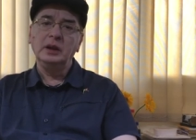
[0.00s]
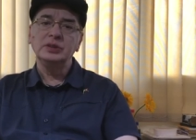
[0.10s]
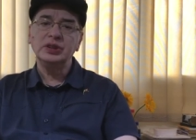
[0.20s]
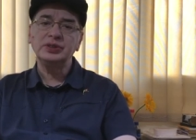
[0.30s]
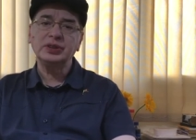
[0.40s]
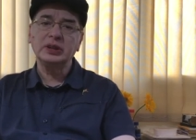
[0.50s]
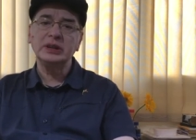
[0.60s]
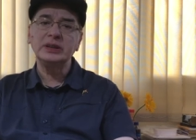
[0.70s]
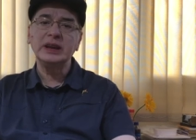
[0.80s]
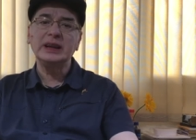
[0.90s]
just
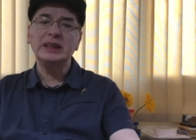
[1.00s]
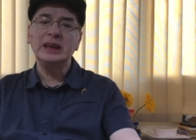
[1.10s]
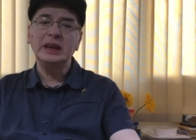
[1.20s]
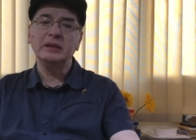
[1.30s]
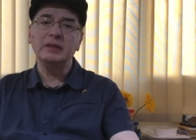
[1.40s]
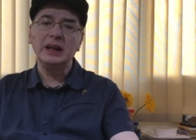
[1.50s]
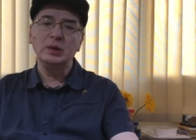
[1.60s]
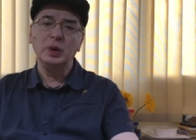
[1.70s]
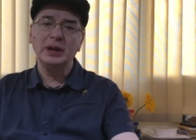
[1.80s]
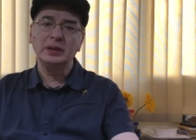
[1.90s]
critically
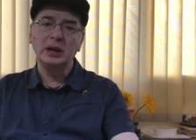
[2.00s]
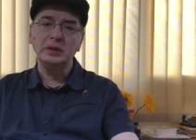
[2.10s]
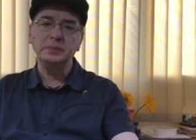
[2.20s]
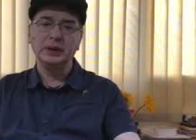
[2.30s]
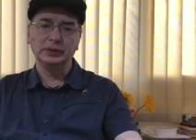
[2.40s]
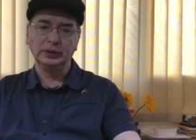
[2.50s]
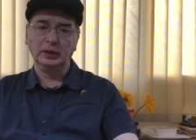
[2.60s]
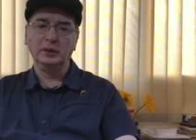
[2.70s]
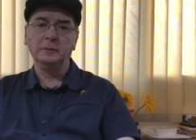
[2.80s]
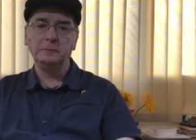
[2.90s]
evaluate that person.
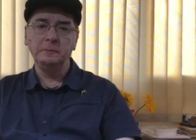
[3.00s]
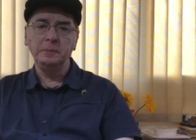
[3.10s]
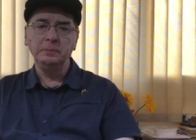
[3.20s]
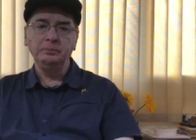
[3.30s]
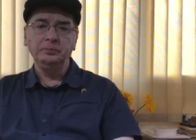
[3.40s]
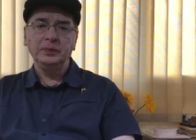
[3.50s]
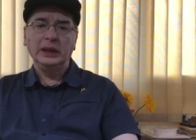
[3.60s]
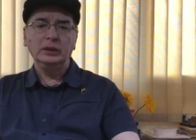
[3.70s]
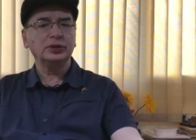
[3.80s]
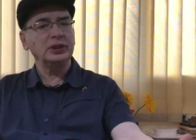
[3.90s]

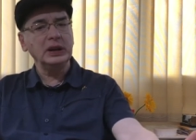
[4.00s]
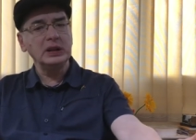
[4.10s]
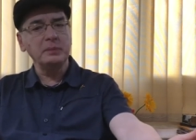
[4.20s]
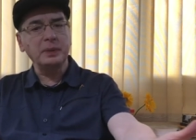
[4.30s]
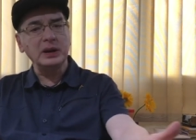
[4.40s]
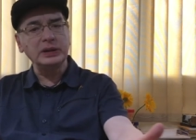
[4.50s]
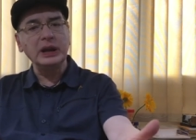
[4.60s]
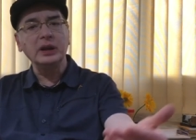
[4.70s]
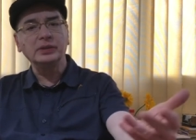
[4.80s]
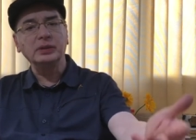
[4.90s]
You're sitting in a
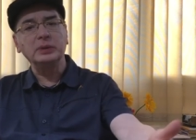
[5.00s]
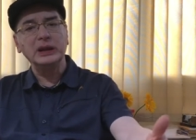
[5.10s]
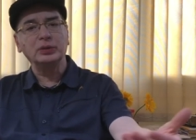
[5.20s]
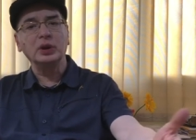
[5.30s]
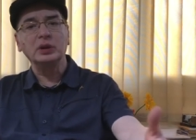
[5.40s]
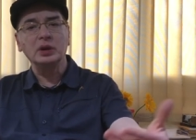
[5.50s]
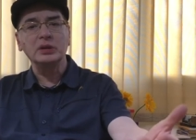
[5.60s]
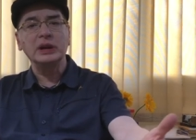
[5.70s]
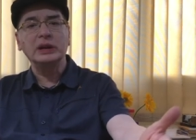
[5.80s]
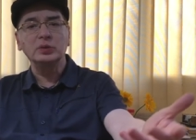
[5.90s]
party and somebody is going on
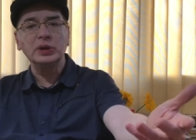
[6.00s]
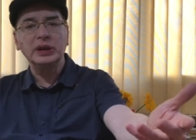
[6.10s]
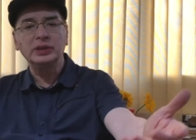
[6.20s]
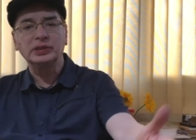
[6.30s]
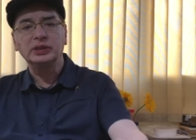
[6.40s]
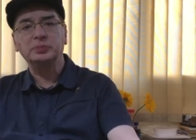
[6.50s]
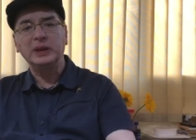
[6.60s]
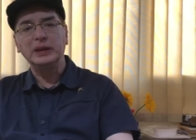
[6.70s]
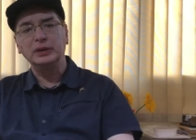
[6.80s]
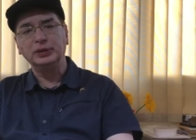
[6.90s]
recounting his
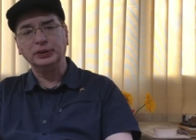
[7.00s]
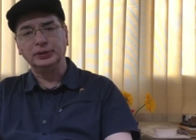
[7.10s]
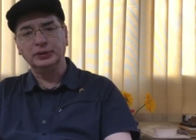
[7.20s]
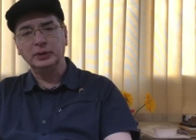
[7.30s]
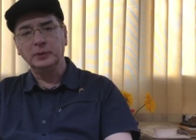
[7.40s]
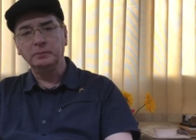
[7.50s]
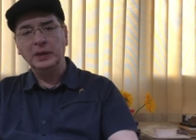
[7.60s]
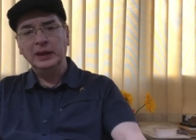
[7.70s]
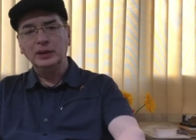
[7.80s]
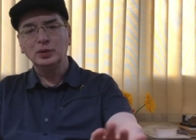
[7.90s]
experiences.
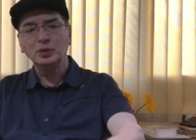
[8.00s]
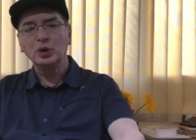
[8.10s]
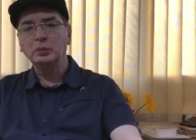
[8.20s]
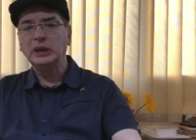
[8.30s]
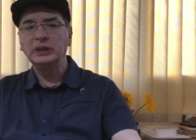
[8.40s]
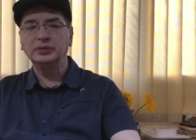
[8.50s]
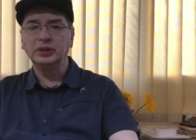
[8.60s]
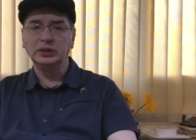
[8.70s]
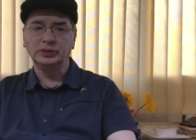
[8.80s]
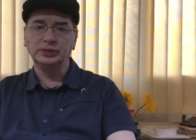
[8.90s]
Don't go by his
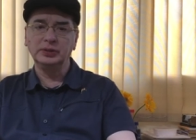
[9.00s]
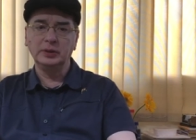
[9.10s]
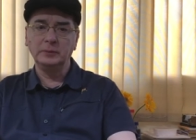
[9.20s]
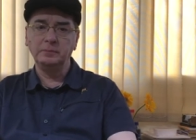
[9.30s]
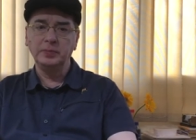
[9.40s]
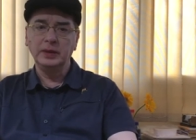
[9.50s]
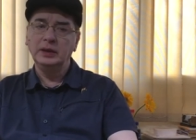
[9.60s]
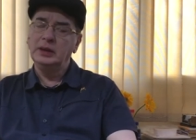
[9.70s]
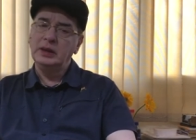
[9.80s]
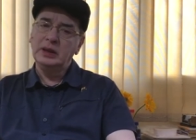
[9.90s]
words.
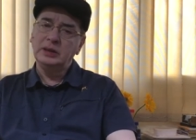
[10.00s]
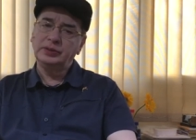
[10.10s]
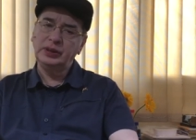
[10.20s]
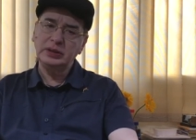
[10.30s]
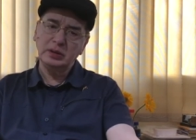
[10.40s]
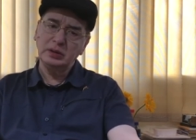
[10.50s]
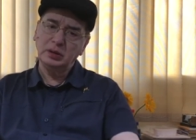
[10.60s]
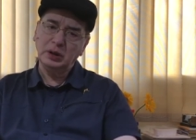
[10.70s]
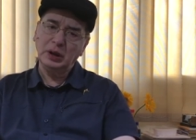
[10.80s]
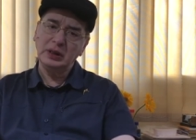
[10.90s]
Sit
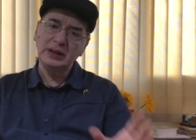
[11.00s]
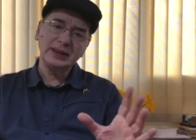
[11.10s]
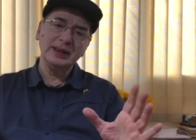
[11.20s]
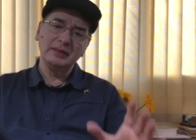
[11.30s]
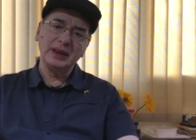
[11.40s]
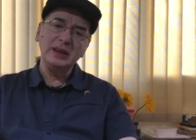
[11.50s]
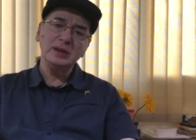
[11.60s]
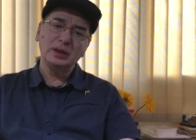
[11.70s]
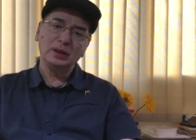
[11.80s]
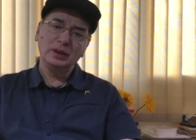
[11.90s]
a little away
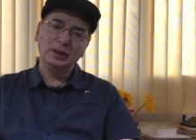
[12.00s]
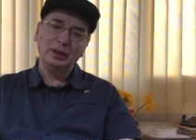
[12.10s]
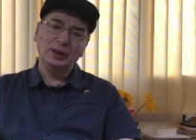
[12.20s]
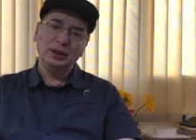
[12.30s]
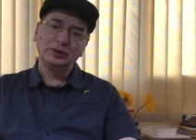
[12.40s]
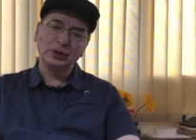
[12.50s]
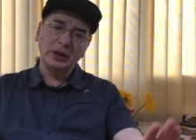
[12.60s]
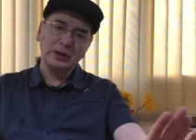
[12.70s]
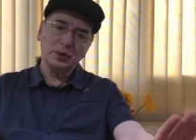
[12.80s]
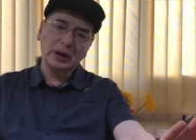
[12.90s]
so
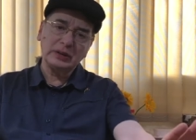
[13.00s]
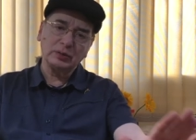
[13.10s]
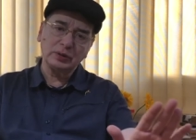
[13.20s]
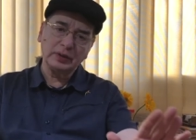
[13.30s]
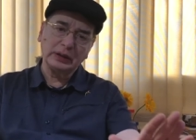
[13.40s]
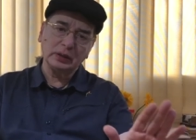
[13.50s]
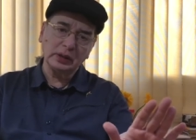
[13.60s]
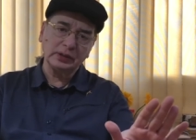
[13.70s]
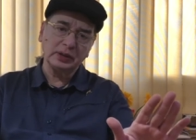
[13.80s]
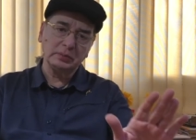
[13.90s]
that you get what we call
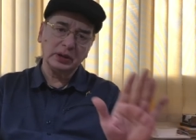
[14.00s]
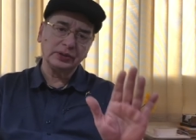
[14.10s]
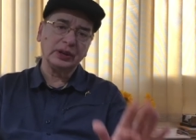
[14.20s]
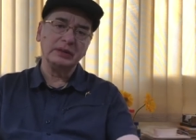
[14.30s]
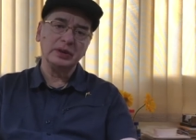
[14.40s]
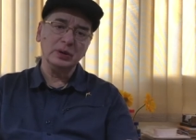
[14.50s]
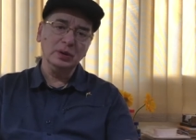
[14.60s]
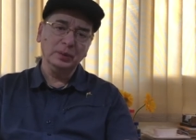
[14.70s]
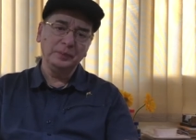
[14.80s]
as a bird's eye view